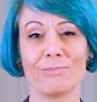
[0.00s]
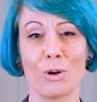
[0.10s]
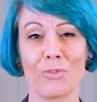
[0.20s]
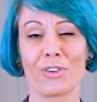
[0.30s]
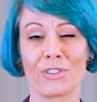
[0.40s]

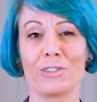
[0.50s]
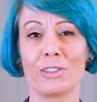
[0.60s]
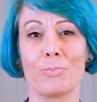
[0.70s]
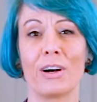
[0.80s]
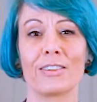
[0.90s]

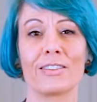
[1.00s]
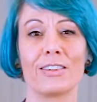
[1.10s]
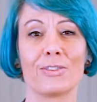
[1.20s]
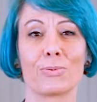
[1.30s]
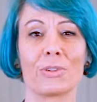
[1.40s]
over-salted pasta
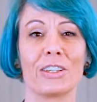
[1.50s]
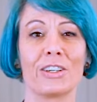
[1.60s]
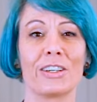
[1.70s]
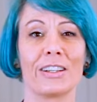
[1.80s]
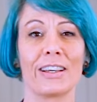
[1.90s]
is really
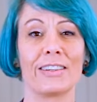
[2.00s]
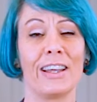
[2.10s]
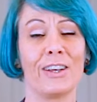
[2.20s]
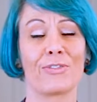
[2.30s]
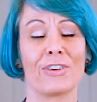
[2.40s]
gonna like
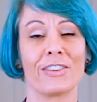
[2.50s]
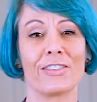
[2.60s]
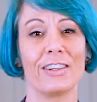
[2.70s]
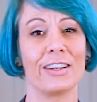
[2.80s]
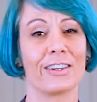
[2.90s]
take front
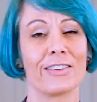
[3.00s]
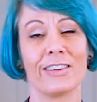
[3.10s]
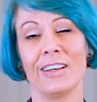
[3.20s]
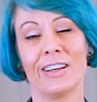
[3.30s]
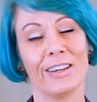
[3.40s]
seat.
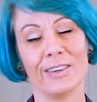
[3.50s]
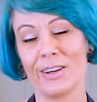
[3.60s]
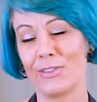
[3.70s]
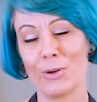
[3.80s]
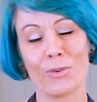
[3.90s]
And
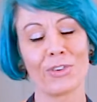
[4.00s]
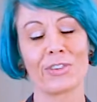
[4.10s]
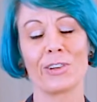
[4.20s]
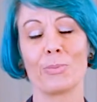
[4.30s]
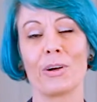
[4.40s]
if you
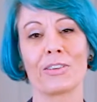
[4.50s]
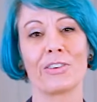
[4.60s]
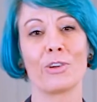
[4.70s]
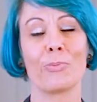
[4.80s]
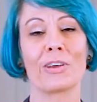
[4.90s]
over-salt your
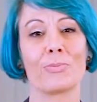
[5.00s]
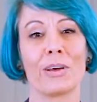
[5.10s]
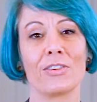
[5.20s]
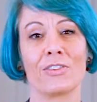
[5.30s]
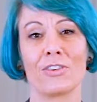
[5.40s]
pasta, your best
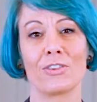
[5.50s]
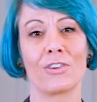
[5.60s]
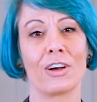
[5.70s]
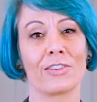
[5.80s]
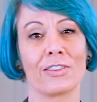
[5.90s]
bet is to just
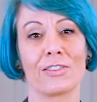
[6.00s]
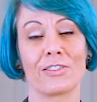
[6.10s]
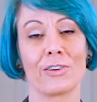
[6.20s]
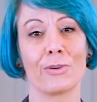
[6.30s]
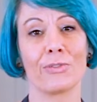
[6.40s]
toss it and
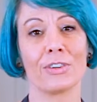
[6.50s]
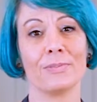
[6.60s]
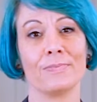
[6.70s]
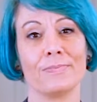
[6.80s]
start over.